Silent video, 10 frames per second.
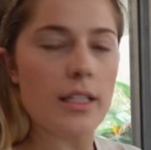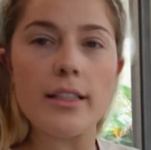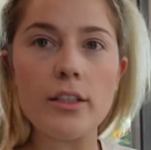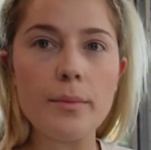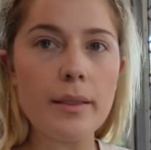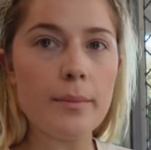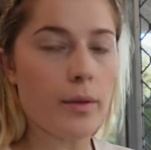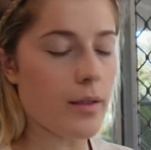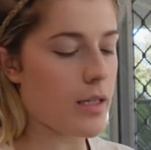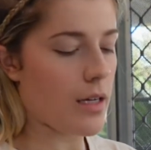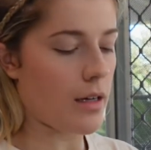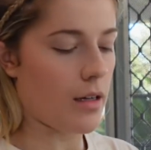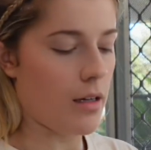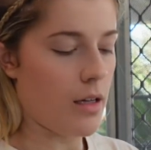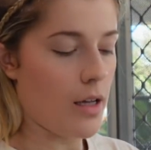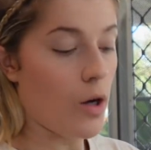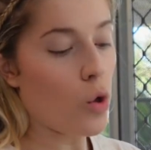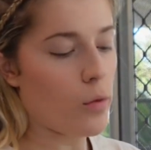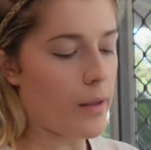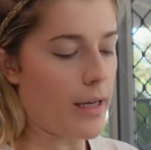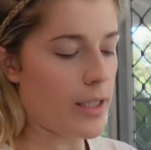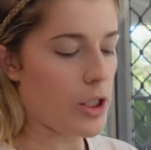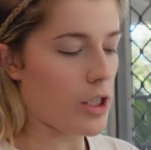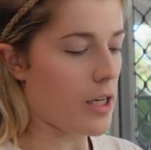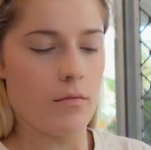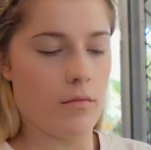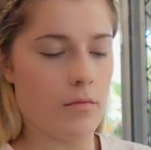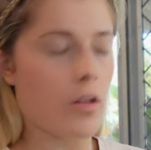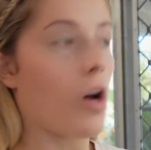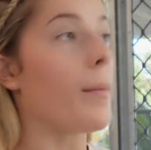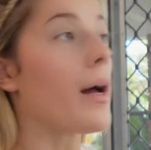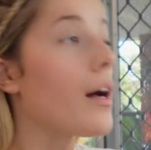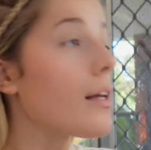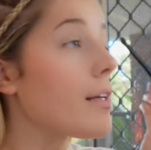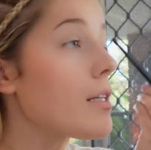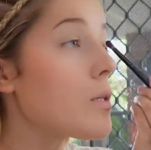a little bit of bronzer or blush on my eyelids.